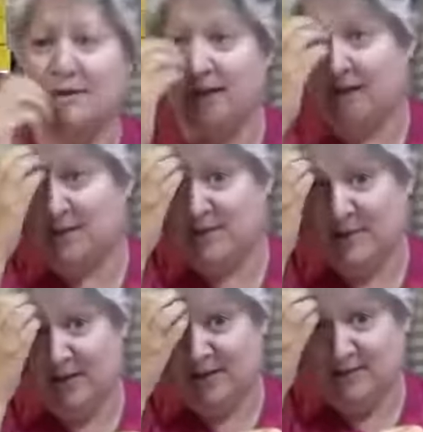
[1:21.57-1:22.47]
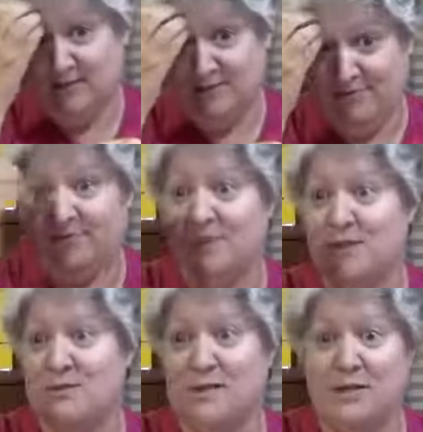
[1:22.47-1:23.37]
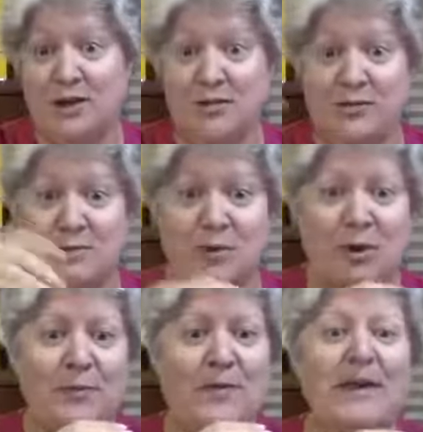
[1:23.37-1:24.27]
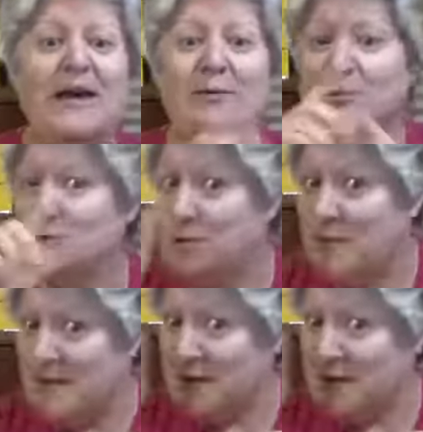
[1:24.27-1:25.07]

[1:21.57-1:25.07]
here next to me. He's ready to go for tomorrow. We'll talk about that in a